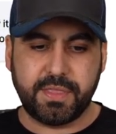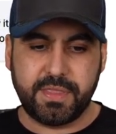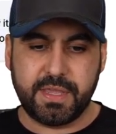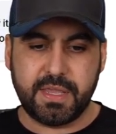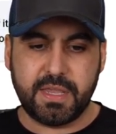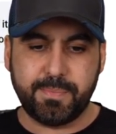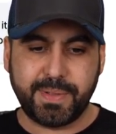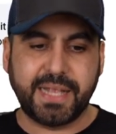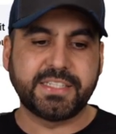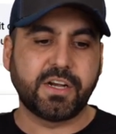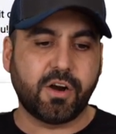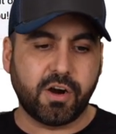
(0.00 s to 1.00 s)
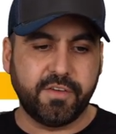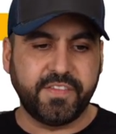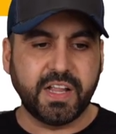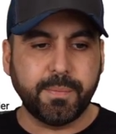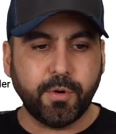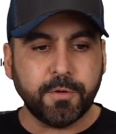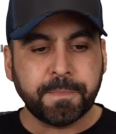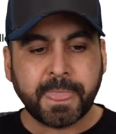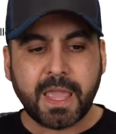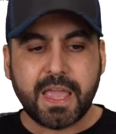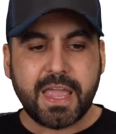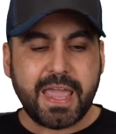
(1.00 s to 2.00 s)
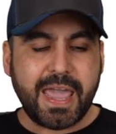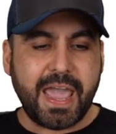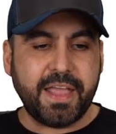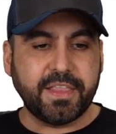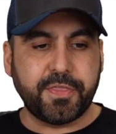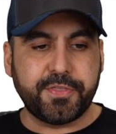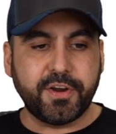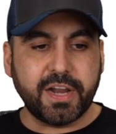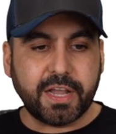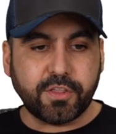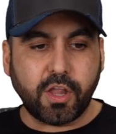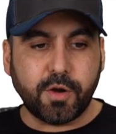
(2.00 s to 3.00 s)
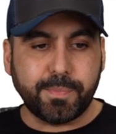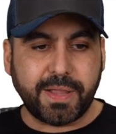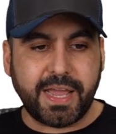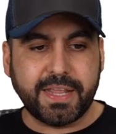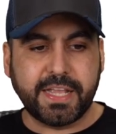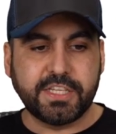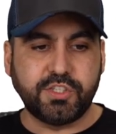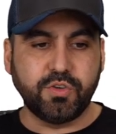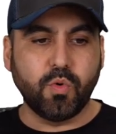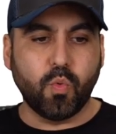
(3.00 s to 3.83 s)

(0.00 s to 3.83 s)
the plans that are available. And the $39 plan gets you